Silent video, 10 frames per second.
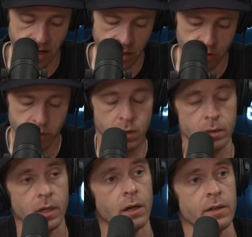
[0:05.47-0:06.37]

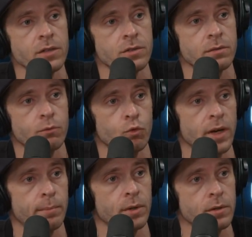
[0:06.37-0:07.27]
Pedro and all Pedro, these yeah.
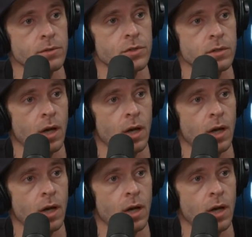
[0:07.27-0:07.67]
rippers.